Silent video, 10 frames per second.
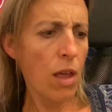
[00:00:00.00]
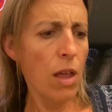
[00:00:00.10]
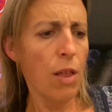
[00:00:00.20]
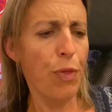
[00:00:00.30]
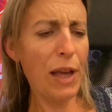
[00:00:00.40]

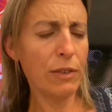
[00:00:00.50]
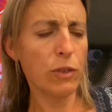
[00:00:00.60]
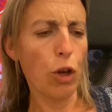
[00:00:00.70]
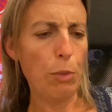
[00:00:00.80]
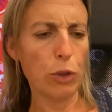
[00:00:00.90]
"Thanks
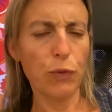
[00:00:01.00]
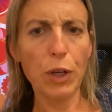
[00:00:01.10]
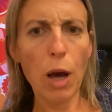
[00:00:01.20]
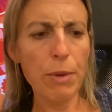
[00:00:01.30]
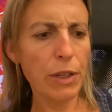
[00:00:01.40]
so much for
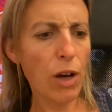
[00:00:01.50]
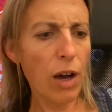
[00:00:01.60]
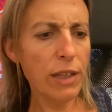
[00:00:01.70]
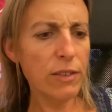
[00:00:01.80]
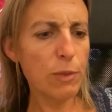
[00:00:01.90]
coming,
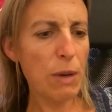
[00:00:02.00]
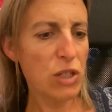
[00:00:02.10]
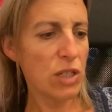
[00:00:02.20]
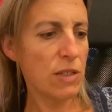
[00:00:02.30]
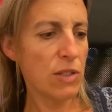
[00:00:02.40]
guys,
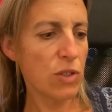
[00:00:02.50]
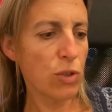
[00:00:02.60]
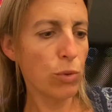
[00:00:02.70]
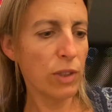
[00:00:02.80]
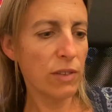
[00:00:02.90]
especially since
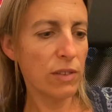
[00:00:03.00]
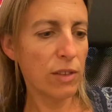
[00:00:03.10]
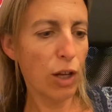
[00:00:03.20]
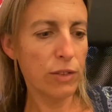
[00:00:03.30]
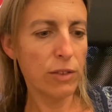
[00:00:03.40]
school doesn't
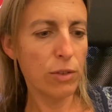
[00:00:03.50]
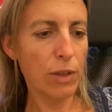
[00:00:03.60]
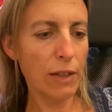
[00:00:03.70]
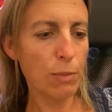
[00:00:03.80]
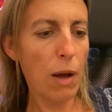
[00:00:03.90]
start until
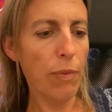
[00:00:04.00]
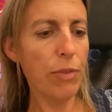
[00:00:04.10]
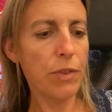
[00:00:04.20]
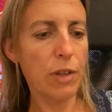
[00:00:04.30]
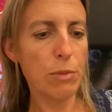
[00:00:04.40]
next month,"
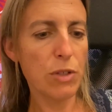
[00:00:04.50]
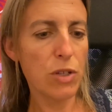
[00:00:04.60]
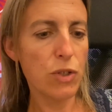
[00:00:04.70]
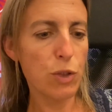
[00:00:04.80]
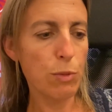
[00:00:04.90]
said Mr.
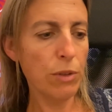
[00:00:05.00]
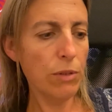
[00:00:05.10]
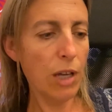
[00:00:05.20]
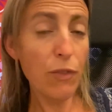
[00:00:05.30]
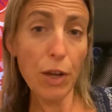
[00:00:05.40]
Tushman.
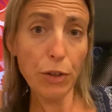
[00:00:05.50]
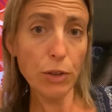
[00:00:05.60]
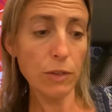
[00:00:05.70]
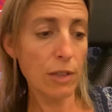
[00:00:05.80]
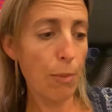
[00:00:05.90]
"Have you had a
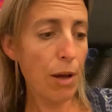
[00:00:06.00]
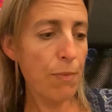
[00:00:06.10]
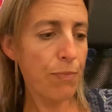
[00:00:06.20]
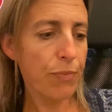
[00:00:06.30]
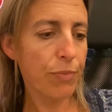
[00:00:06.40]
good summer?"
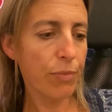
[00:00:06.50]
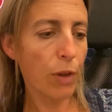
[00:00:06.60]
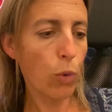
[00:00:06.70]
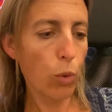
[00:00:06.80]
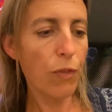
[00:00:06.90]

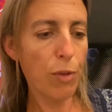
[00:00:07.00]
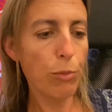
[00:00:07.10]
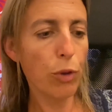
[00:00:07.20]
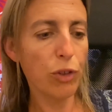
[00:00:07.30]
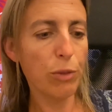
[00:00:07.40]
All of them
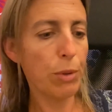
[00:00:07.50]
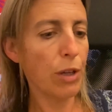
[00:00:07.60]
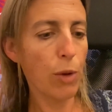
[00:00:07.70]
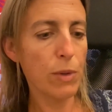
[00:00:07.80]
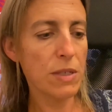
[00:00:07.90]
nodded, but
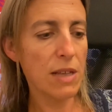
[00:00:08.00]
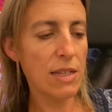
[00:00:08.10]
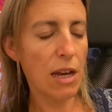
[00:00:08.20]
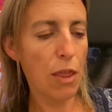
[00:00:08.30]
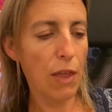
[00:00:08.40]
no one said
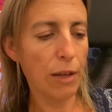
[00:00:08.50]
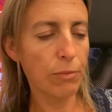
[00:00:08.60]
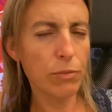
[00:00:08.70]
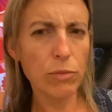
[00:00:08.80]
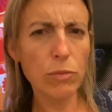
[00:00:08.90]
anything.
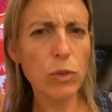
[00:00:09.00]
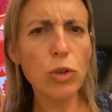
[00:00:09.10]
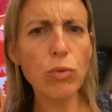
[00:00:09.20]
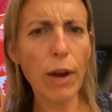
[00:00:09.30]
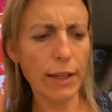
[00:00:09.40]

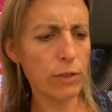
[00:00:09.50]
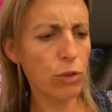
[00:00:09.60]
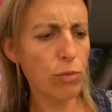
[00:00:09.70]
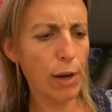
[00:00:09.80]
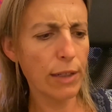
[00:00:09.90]
Great,"
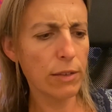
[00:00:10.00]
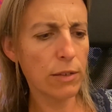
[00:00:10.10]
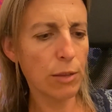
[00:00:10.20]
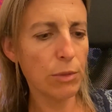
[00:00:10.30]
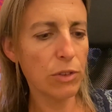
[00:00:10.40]

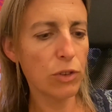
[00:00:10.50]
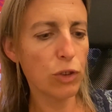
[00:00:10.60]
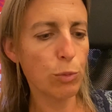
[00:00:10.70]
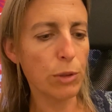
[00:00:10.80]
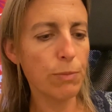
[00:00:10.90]
said Mr.
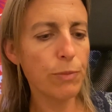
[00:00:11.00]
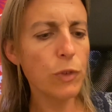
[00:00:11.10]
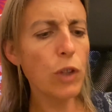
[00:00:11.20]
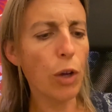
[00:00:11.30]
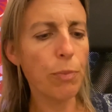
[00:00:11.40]
Tushman. "So,